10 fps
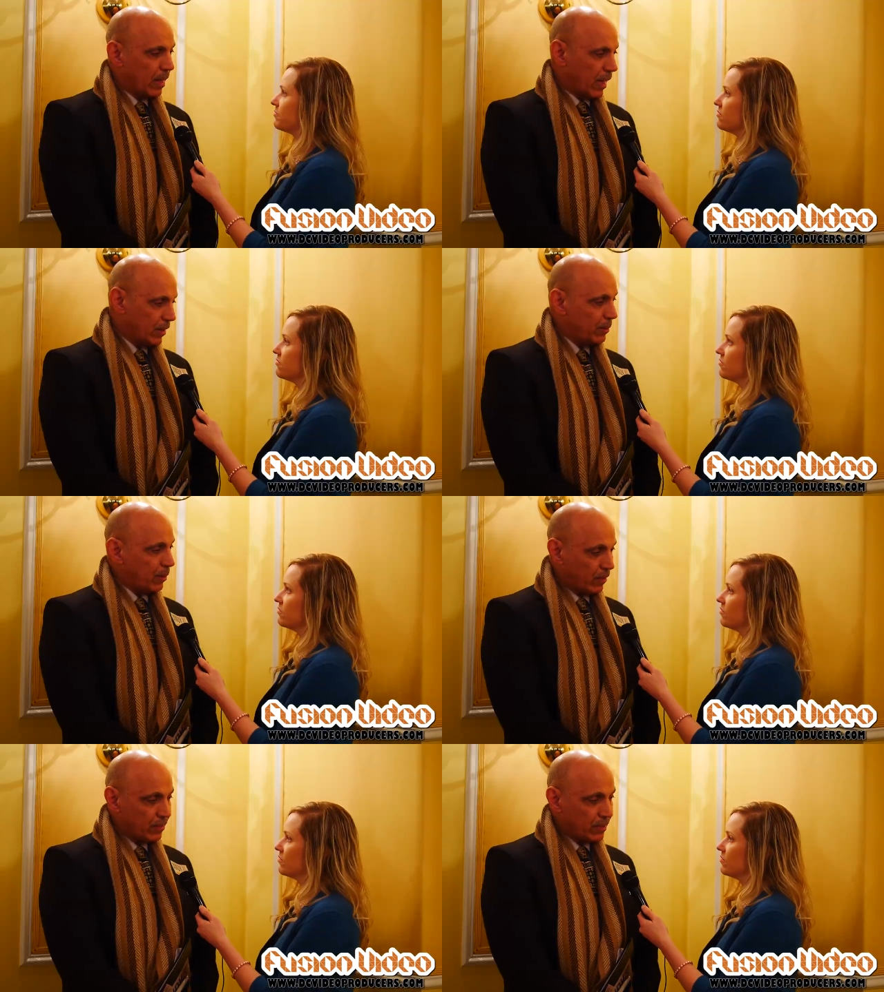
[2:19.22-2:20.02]
Speaker 1: I think
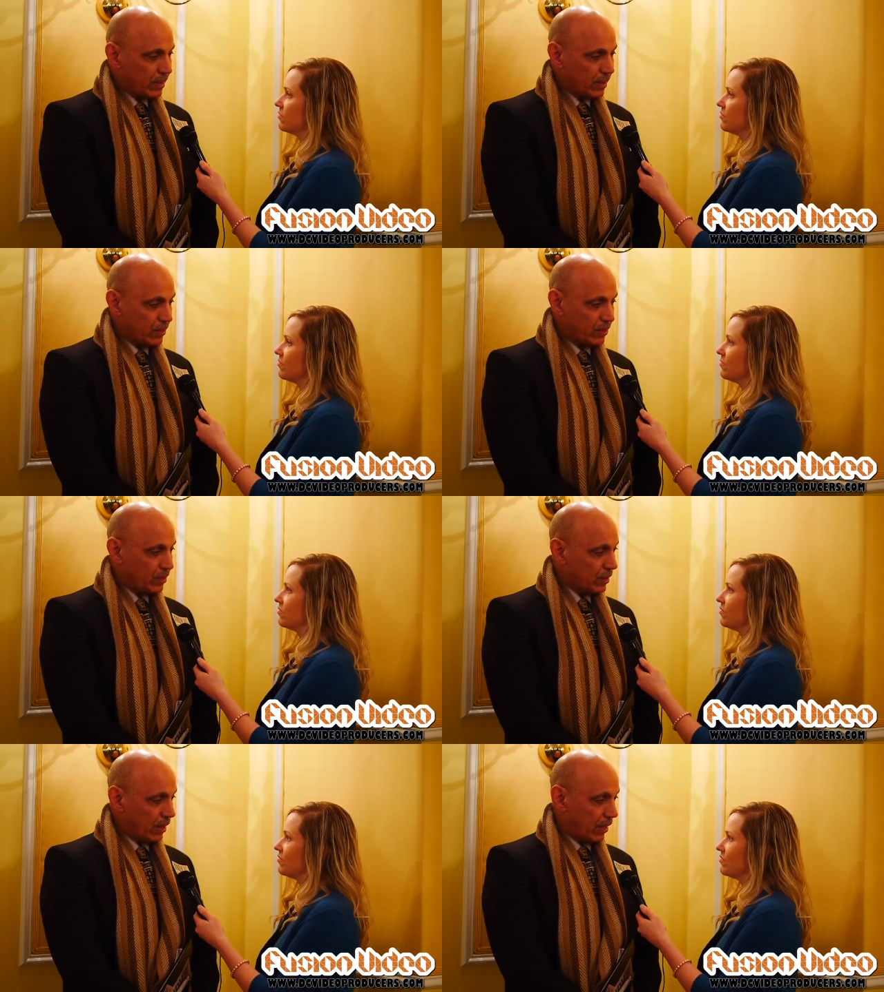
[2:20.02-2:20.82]
poverty
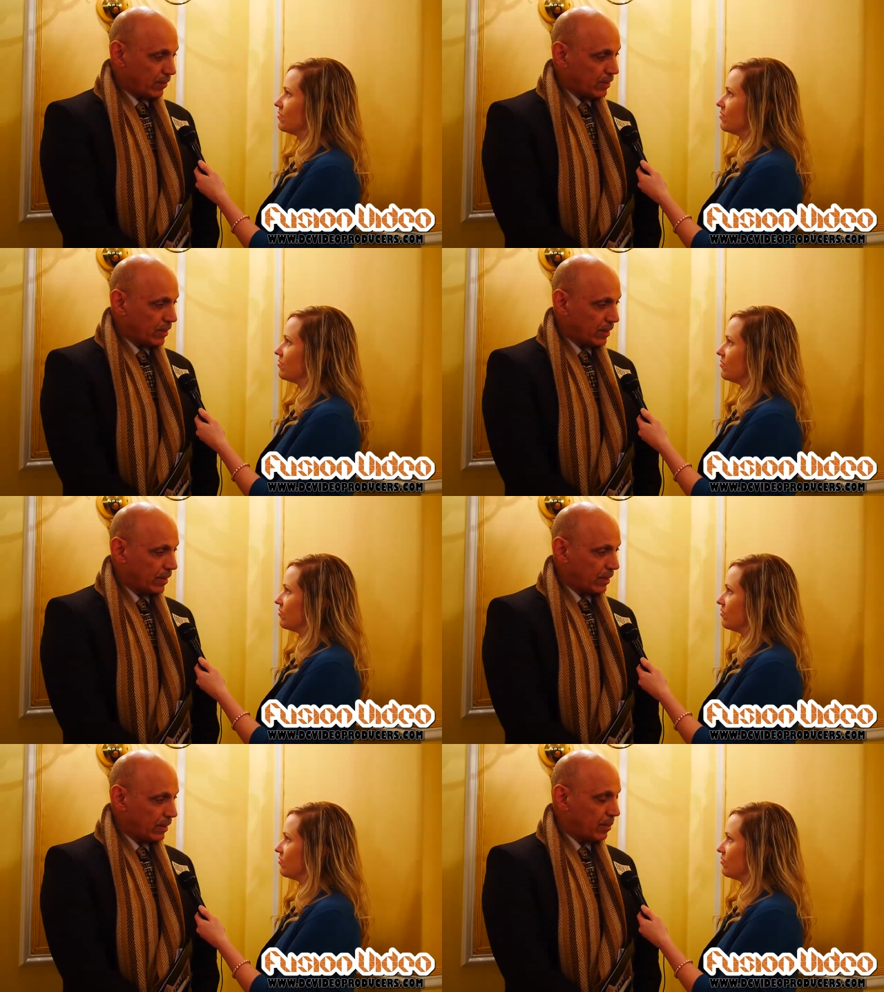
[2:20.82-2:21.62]
is obviously
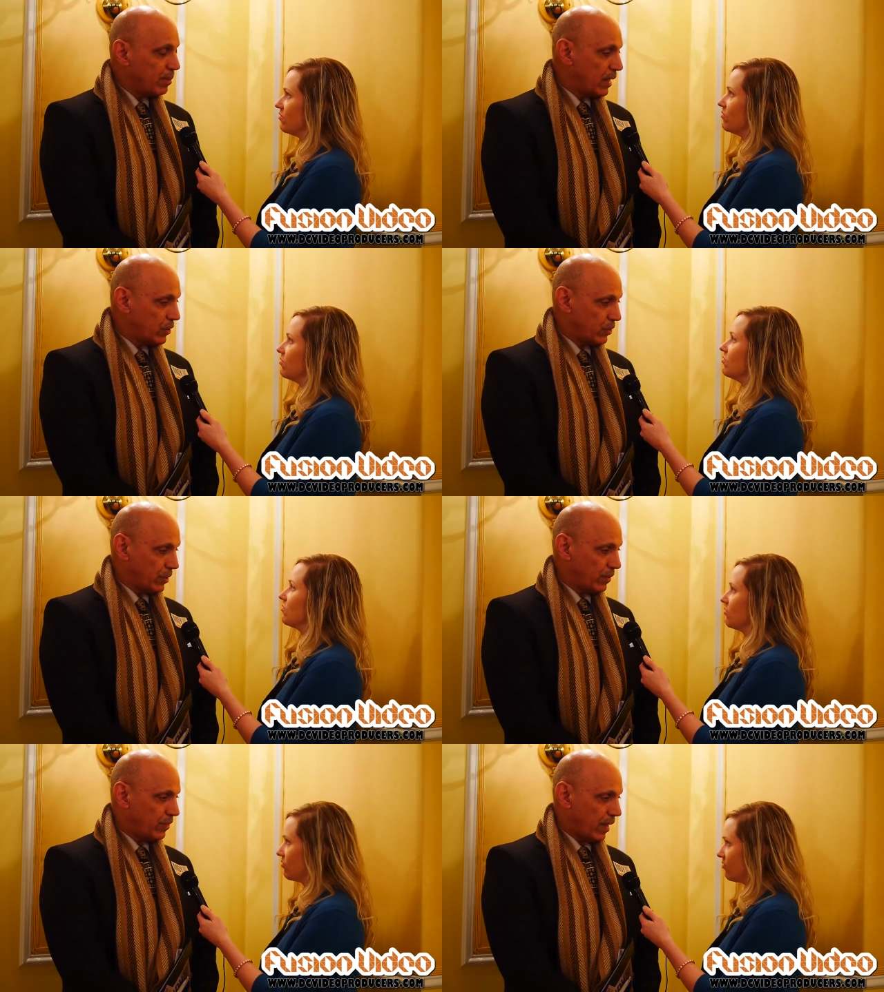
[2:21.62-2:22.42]
a, a
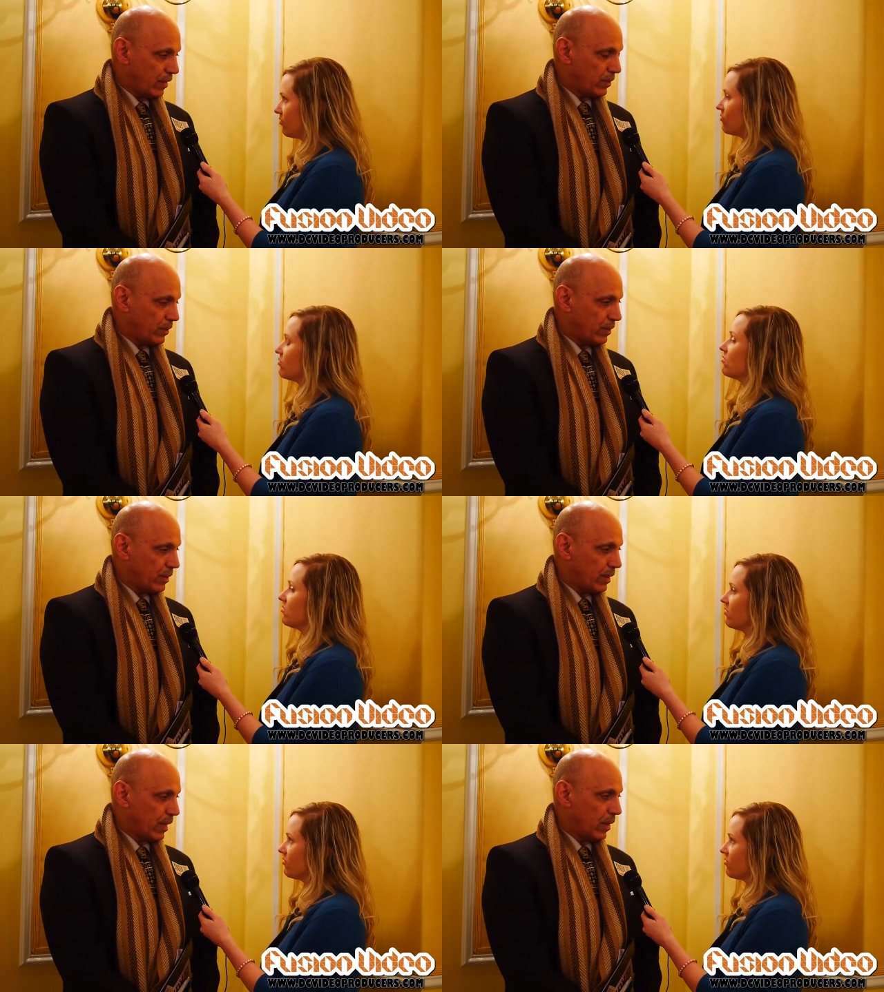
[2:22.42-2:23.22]
major factor
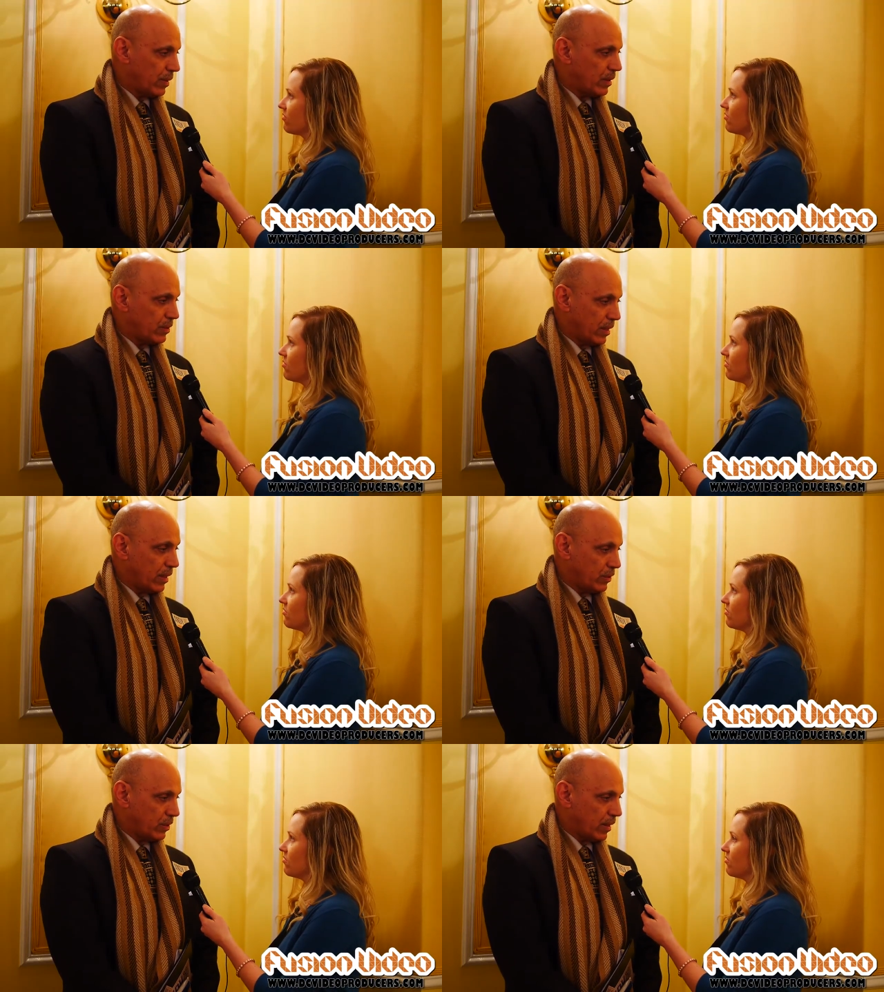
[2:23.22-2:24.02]
in how kids
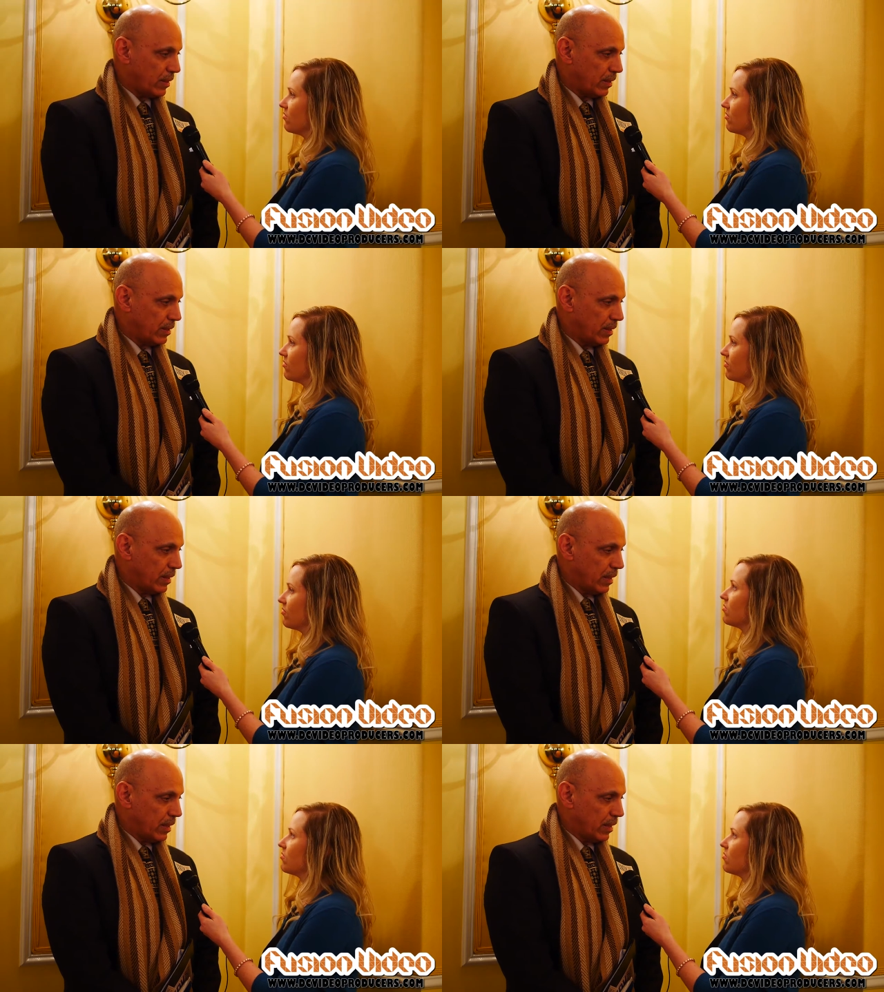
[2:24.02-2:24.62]
get educated.